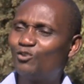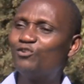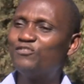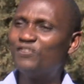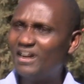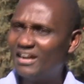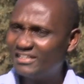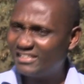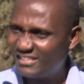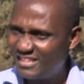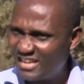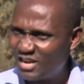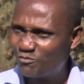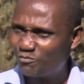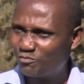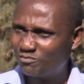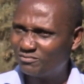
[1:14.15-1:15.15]
to fund
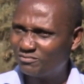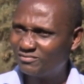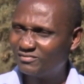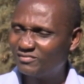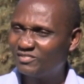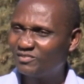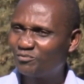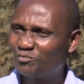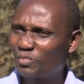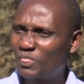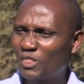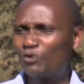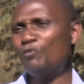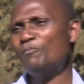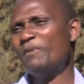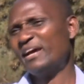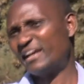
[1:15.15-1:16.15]
them,
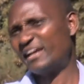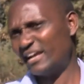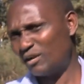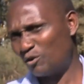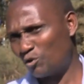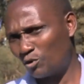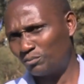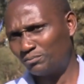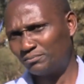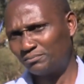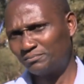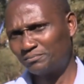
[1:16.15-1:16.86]
to make a law.